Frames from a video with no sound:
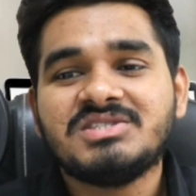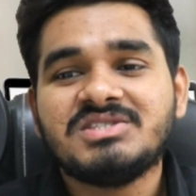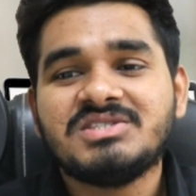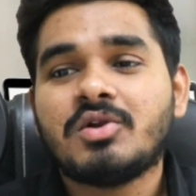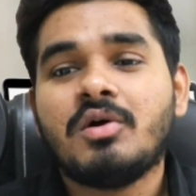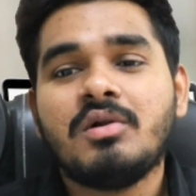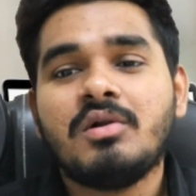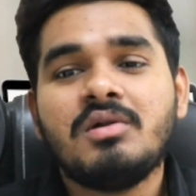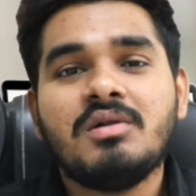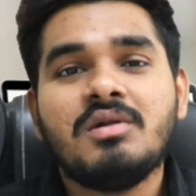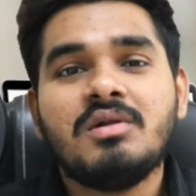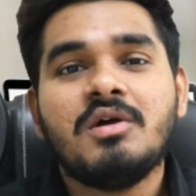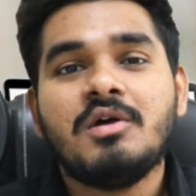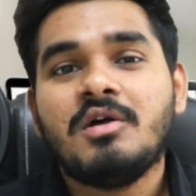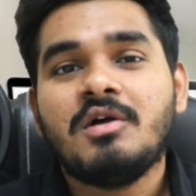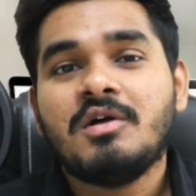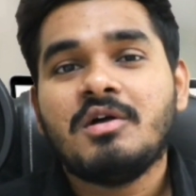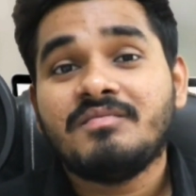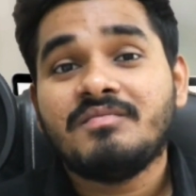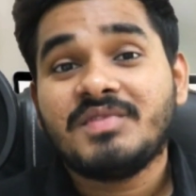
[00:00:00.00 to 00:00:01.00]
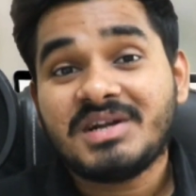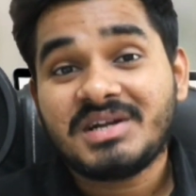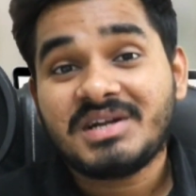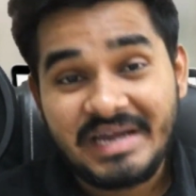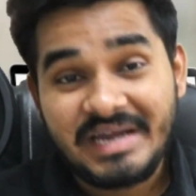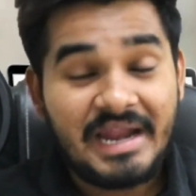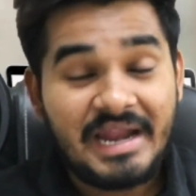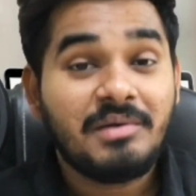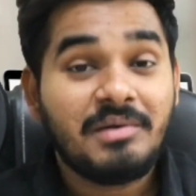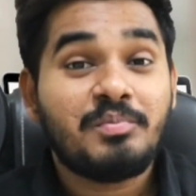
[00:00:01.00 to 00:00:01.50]
And these are all
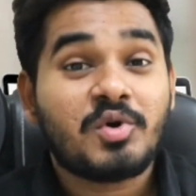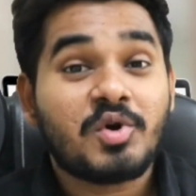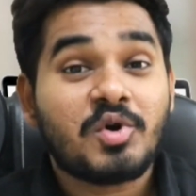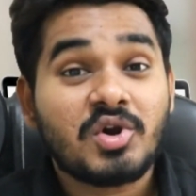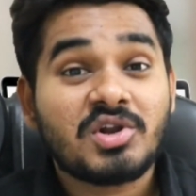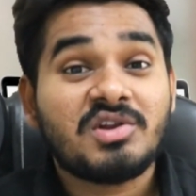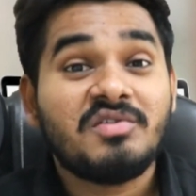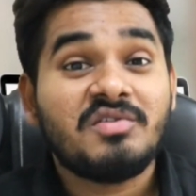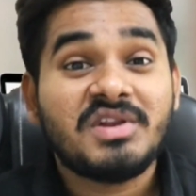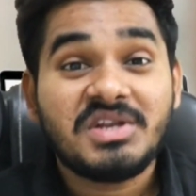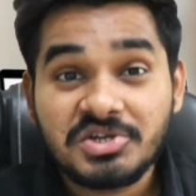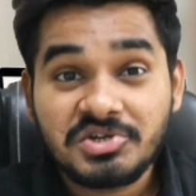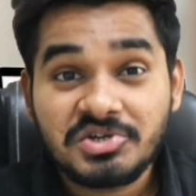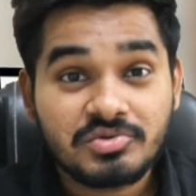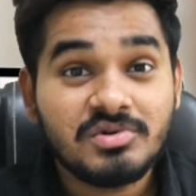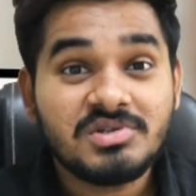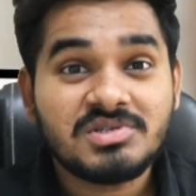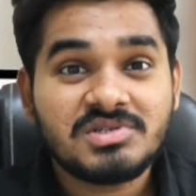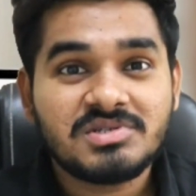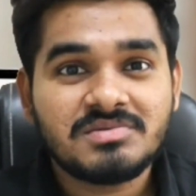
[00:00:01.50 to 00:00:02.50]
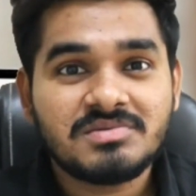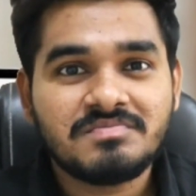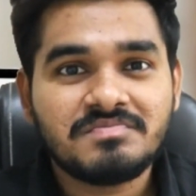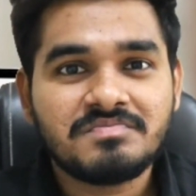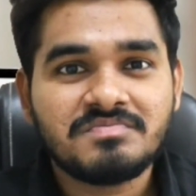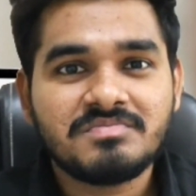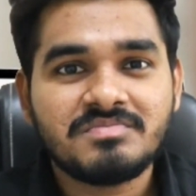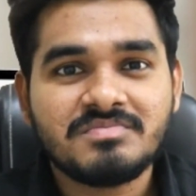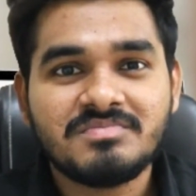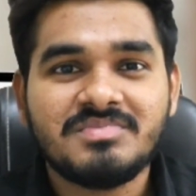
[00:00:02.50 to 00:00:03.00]
the 10 productivity
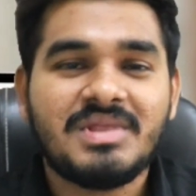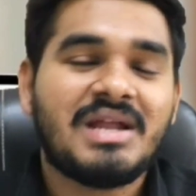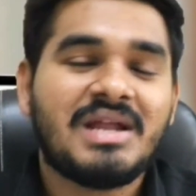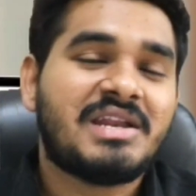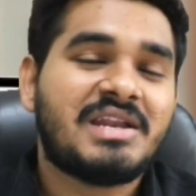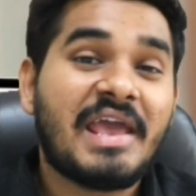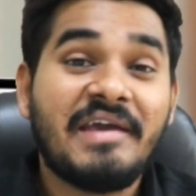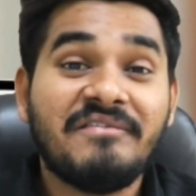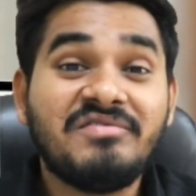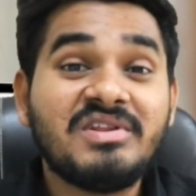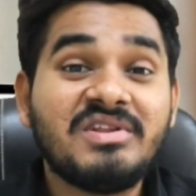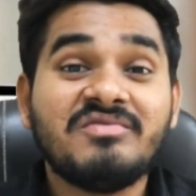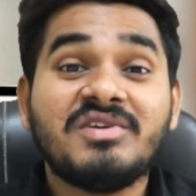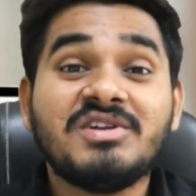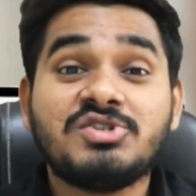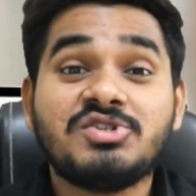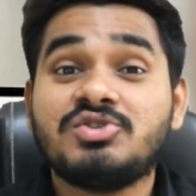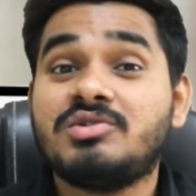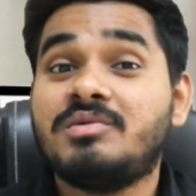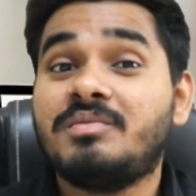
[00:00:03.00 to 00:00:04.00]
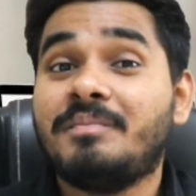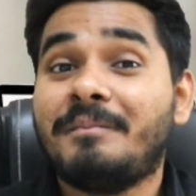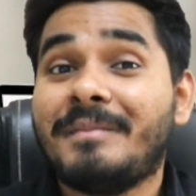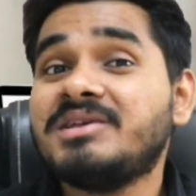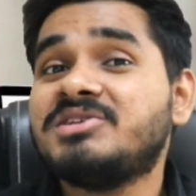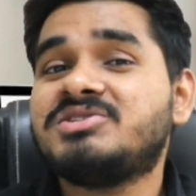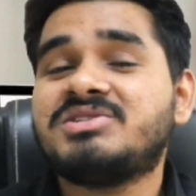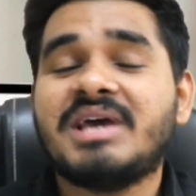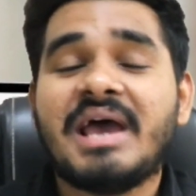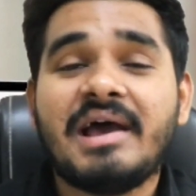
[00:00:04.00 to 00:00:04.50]
tools that everyone
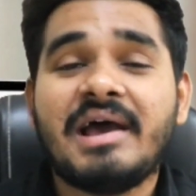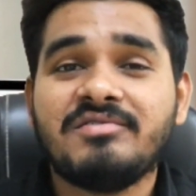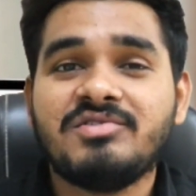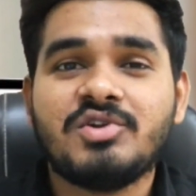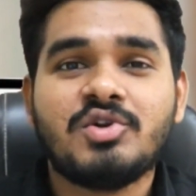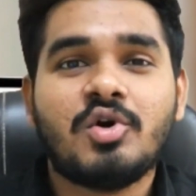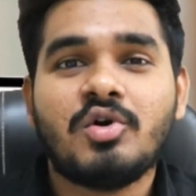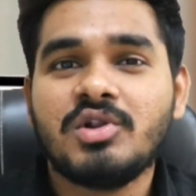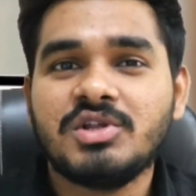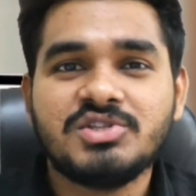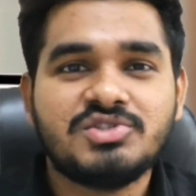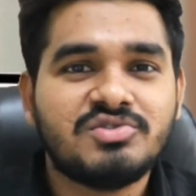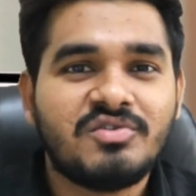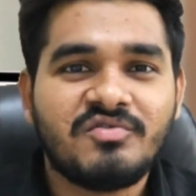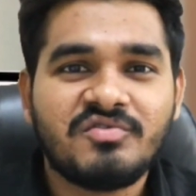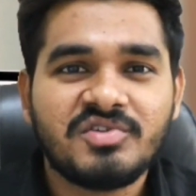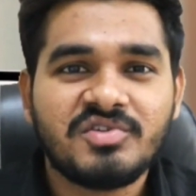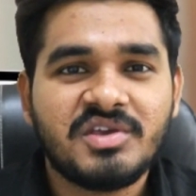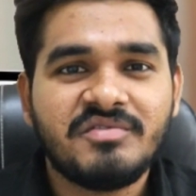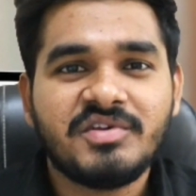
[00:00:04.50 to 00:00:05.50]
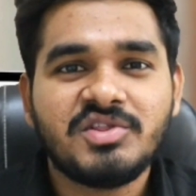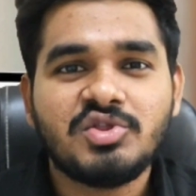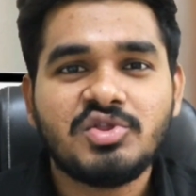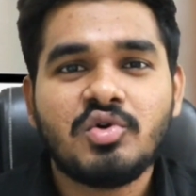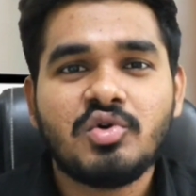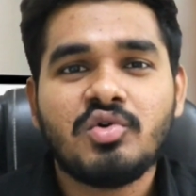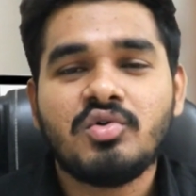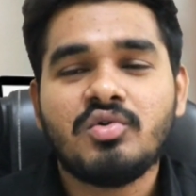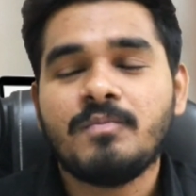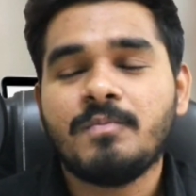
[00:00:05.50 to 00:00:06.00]
should must have the knowledge
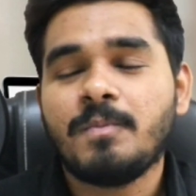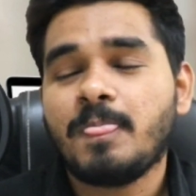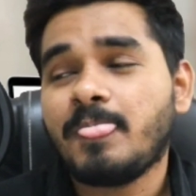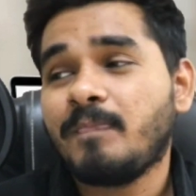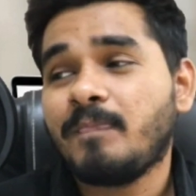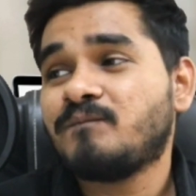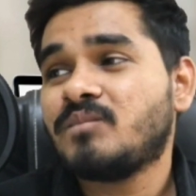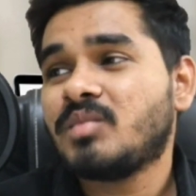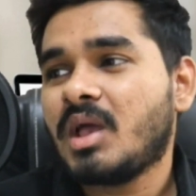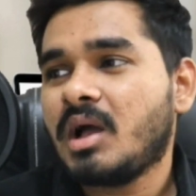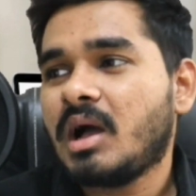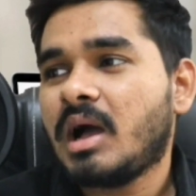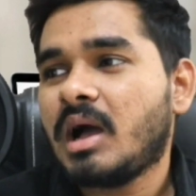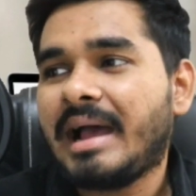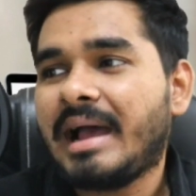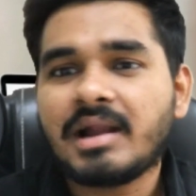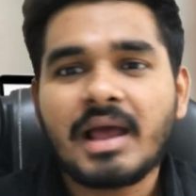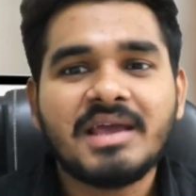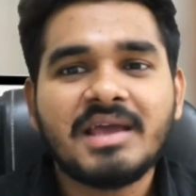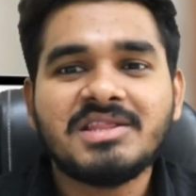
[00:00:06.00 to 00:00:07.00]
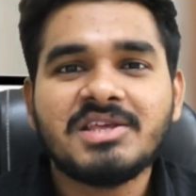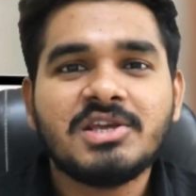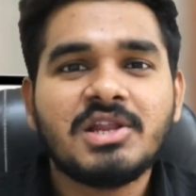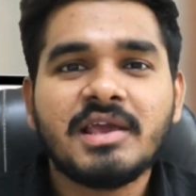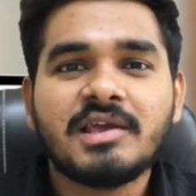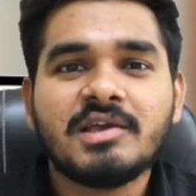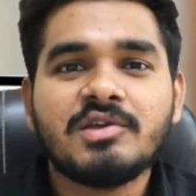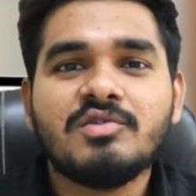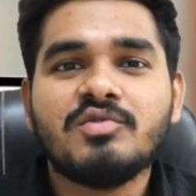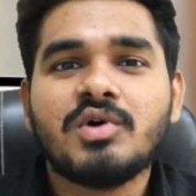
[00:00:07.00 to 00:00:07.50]
of. Even though
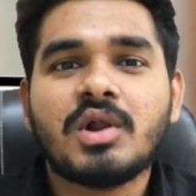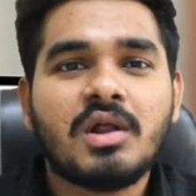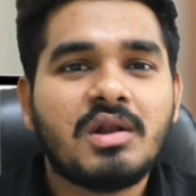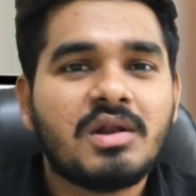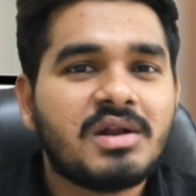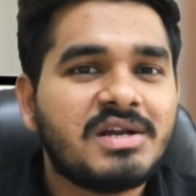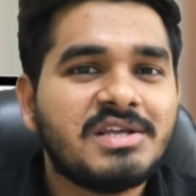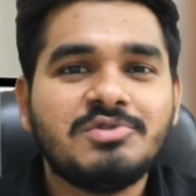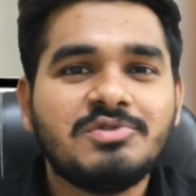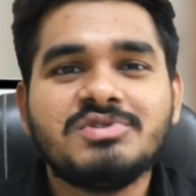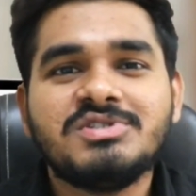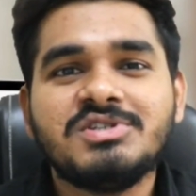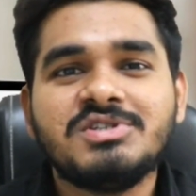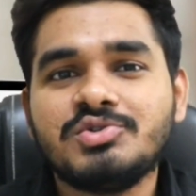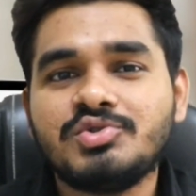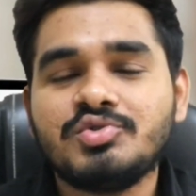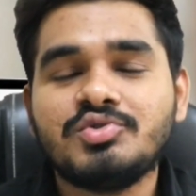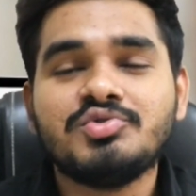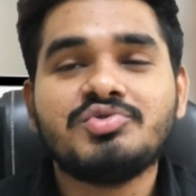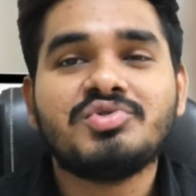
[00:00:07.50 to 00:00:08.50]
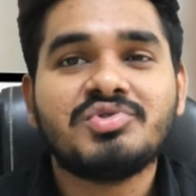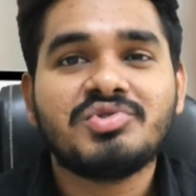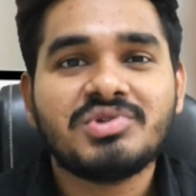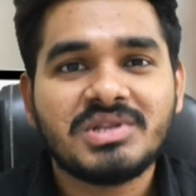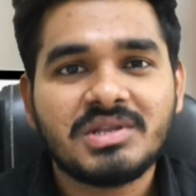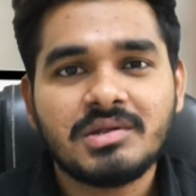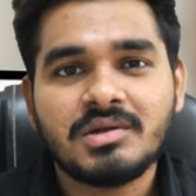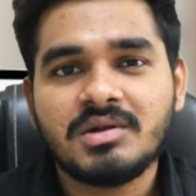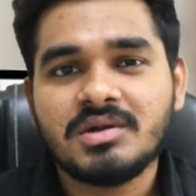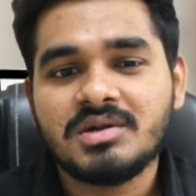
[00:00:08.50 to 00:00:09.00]
I think like you are already using
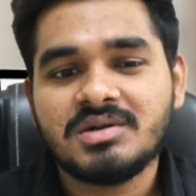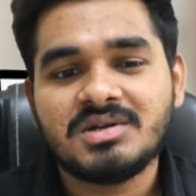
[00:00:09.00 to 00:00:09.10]
2 to